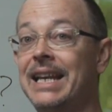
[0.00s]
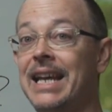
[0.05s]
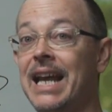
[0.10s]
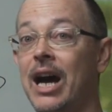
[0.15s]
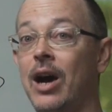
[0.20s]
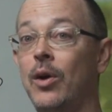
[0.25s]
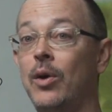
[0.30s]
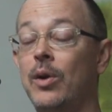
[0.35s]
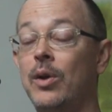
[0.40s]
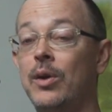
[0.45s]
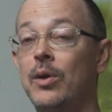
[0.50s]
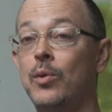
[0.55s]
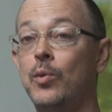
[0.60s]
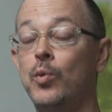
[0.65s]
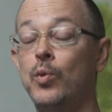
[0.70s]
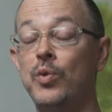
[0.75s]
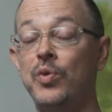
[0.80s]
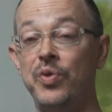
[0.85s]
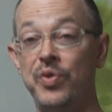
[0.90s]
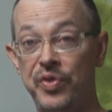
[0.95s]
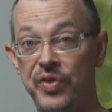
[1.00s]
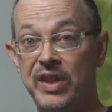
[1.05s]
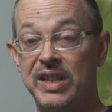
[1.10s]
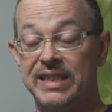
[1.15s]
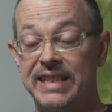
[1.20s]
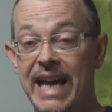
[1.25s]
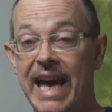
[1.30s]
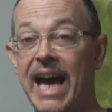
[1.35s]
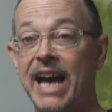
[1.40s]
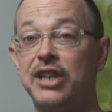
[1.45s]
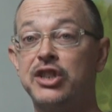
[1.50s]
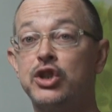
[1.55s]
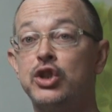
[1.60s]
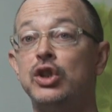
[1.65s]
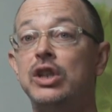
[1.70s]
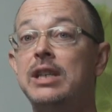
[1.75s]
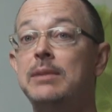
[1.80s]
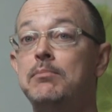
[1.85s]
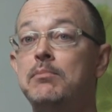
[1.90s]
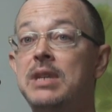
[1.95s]
Now, this
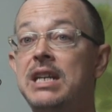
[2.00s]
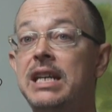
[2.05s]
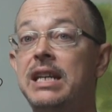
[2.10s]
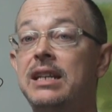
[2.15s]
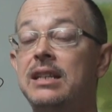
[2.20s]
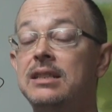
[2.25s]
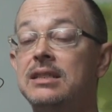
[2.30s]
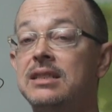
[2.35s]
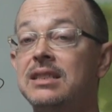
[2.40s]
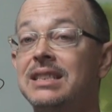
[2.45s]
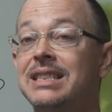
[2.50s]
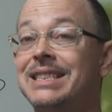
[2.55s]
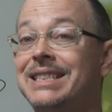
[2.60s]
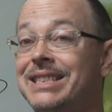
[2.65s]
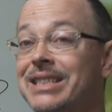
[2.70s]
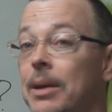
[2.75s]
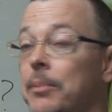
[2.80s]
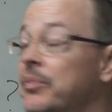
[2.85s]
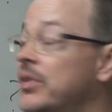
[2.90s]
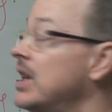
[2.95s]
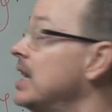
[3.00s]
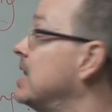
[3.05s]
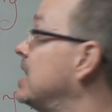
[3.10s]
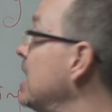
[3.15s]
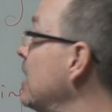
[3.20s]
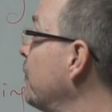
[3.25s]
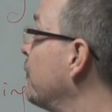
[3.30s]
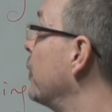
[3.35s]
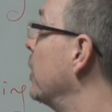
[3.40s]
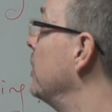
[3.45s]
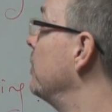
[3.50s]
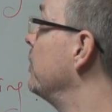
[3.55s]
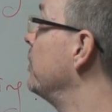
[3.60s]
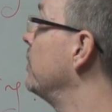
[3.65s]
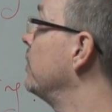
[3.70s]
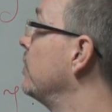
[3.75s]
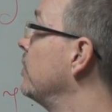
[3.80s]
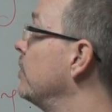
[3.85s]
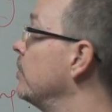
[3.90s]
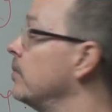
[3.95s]
actually means something different.
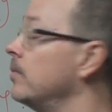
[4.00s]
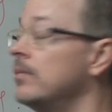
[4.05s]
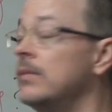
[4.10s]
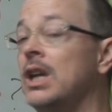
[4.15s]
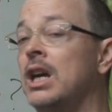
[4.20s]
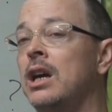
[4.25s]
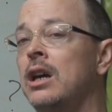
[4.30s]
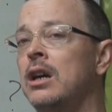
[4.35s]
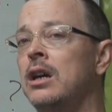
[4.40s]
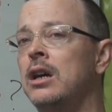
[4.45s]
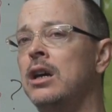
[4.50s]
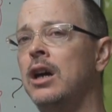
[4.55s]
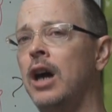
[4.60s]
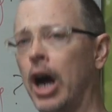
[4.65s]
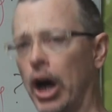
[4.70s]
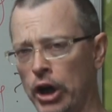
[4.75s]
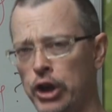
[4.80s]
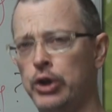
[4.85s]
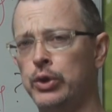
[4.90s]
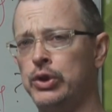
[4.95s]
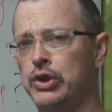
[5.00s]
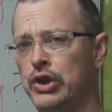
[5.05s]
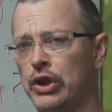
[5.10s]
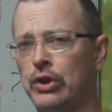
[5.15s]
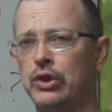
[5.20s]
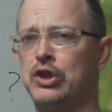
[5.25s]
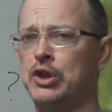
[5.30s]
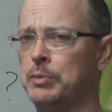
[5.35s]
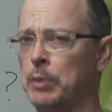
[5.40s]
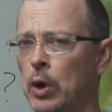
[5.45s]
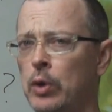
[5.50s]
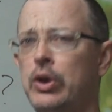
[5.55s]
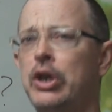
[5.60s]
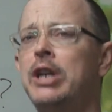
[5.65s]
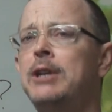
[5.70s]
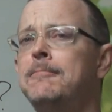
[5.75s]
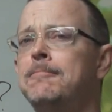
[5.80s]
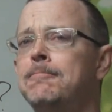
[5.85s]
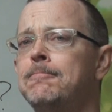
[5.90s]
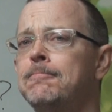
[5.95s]
Are you still
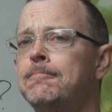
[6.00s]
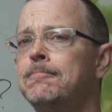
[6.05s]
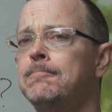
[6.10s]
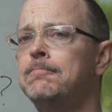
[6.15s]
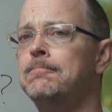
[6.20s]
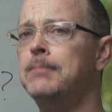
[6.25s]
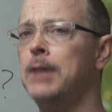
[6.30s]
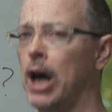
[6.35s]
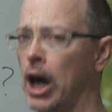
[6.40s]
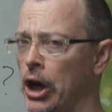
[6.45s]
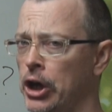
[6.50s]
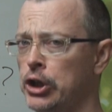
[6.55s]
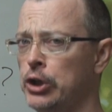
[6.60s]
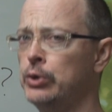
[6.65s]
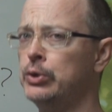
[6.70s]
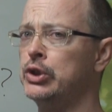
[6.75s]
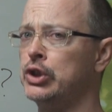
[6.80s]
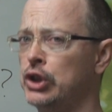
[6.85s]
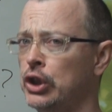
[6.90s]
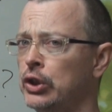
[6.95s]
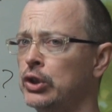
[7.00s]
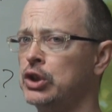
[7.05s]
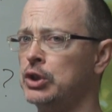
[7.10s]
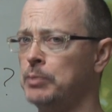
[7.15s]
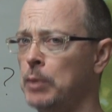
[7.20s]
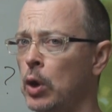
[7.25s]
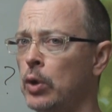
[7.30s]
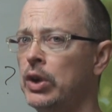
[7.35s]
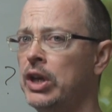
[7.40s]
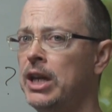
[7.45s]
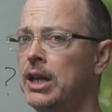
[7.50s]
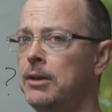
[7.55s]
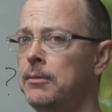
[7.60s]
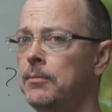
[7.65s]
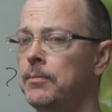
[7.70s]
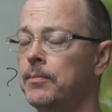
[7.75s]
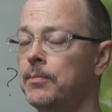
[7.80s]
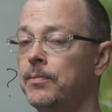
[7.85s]
smoking? Are you still smoking?